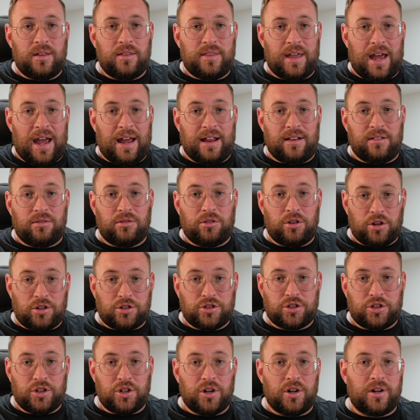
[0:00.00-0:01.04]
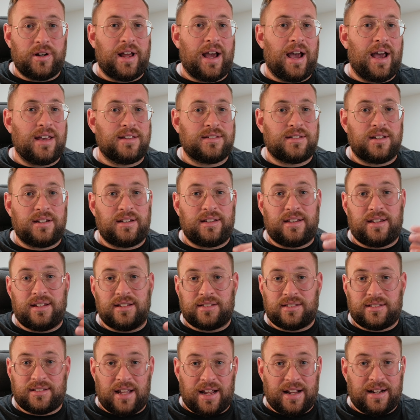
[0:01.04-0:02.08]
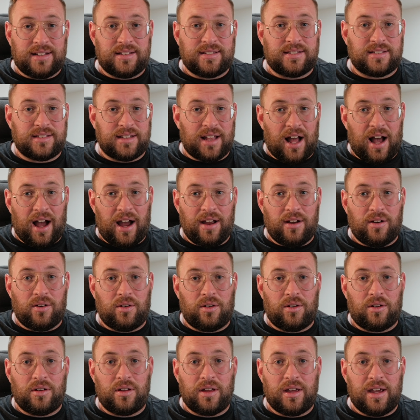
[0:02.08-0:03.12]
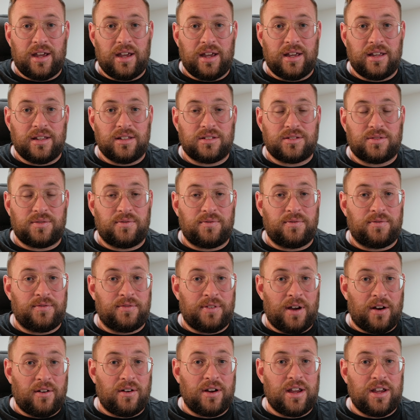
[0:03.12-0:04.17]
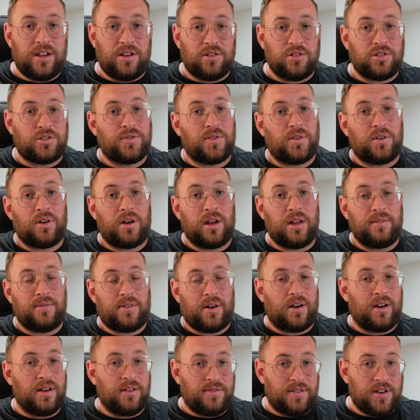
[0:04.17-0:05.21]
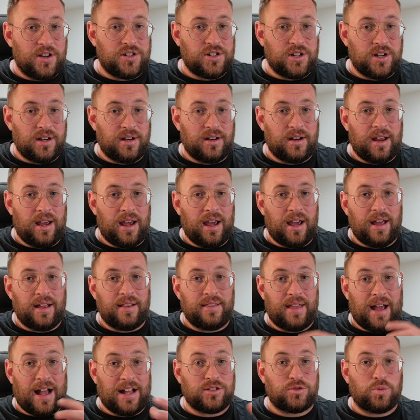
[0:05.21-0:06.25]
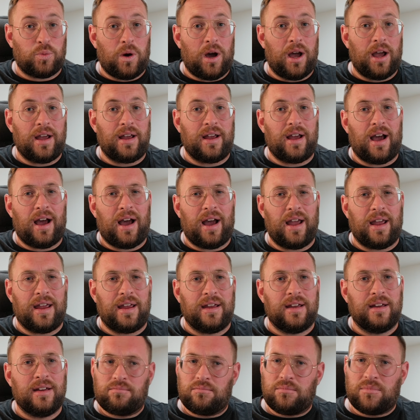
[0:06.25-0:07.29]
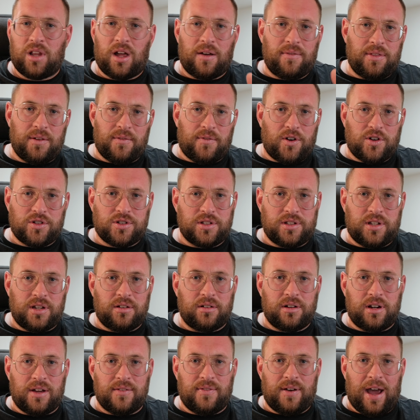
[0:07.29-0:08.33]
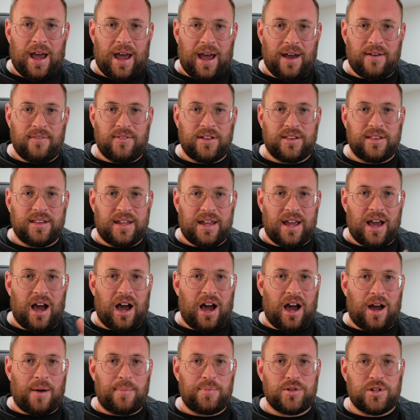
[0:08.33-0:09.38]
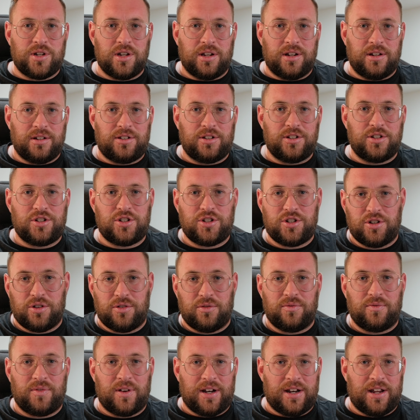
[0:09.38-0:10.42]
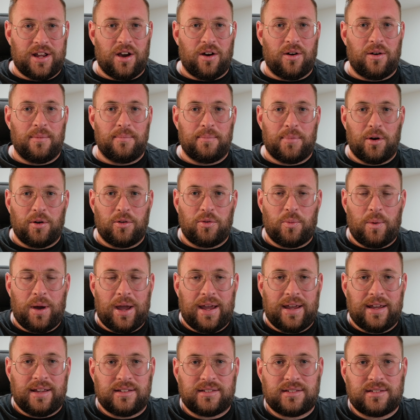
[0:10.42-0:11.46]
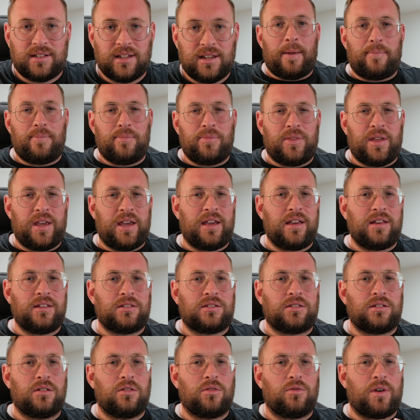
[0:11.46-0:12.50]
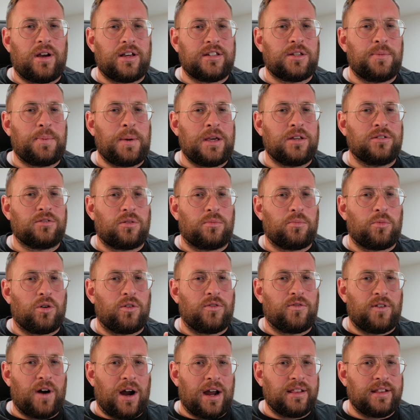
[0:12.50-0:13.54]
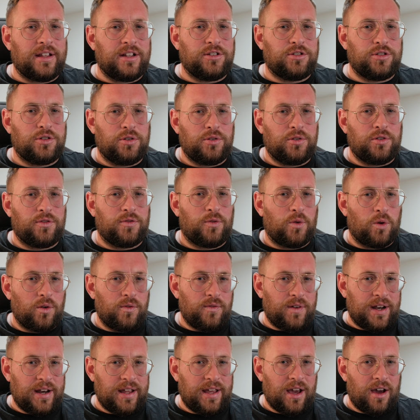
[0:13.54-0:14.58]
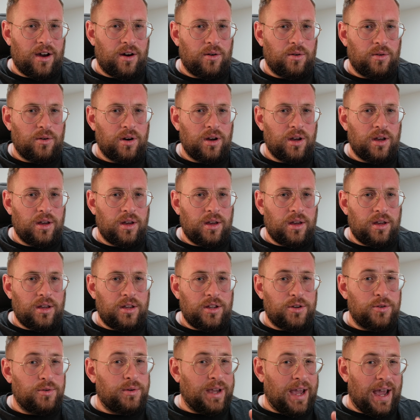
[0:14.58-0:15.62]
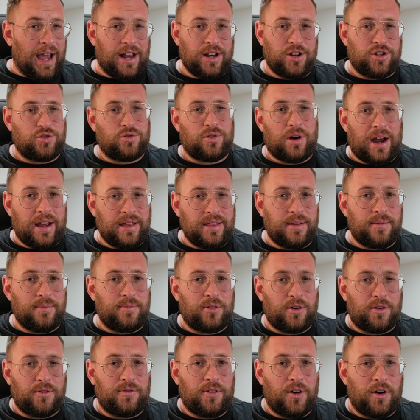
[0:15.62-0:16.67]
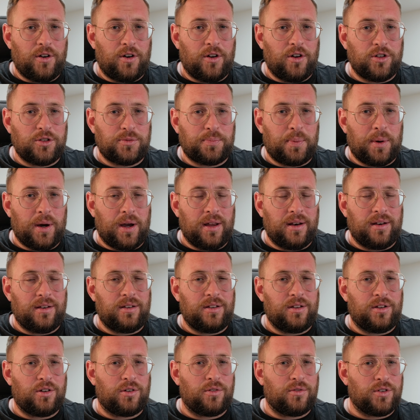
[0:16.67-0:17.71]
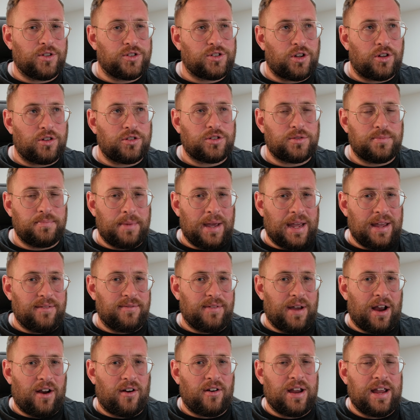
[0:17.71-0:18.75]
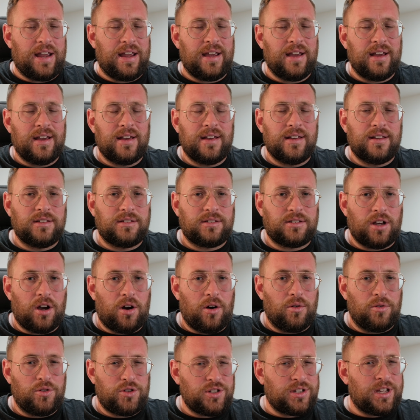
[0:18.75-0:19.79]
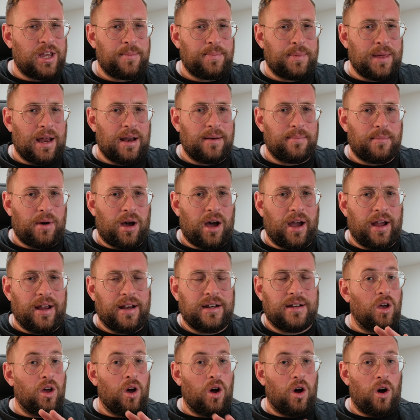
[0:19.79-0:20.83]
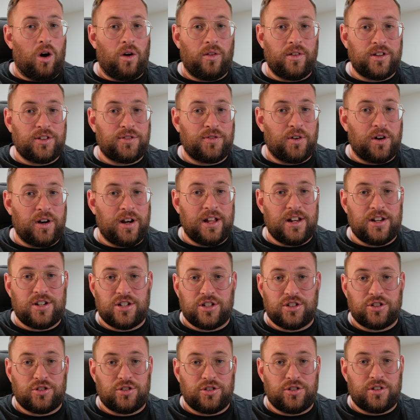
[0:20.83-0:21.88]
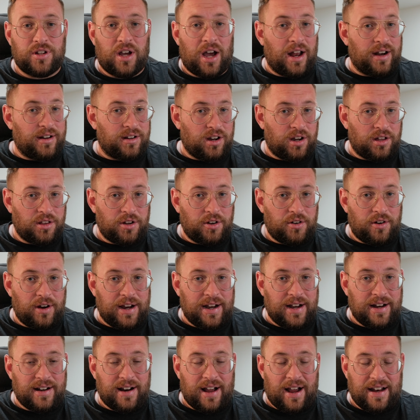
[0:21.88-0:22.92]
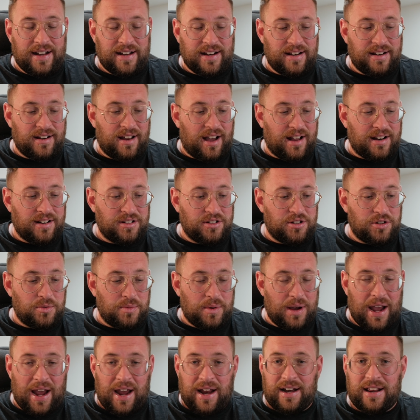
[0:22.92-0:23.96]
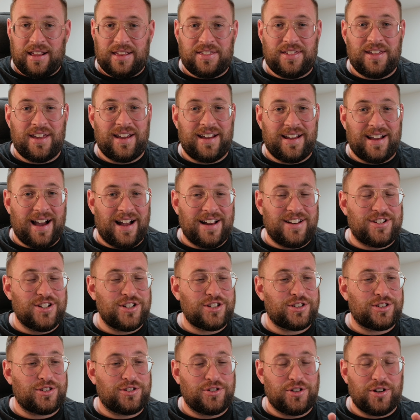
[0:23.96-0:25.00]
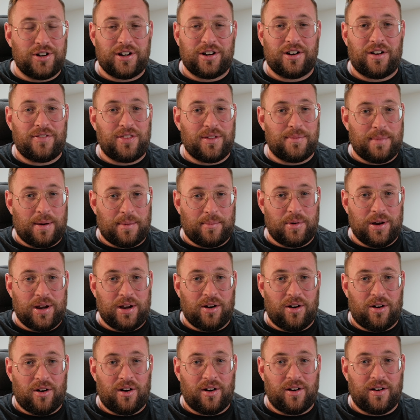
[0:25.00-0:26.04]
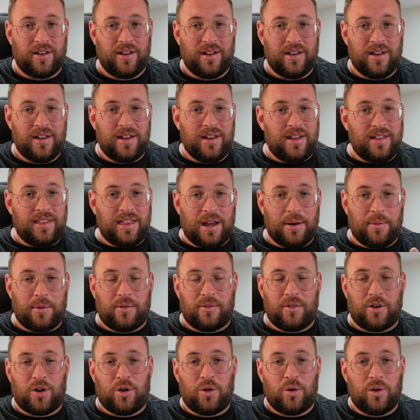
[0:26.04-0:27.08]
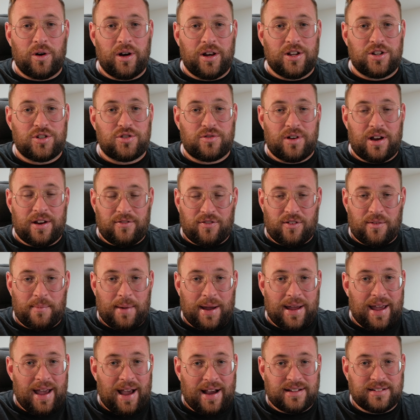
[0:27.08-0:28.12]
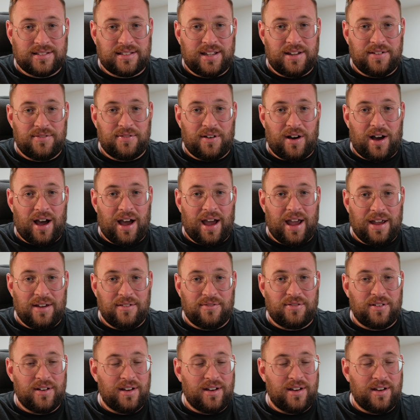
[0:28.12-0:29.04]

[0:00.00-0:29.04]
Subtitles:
that looks good, has a distinct style, is very useful and very efficient. And that's why I love the versatility of having the option to shoot video in both ways. These recipes are more finely tuned for video. You can try them for photos, but your results may vary. So just keep that in mind. All this footage is not color graded. I did not do anything. I just took it off the memory card. They were recorded straight from my X-T5.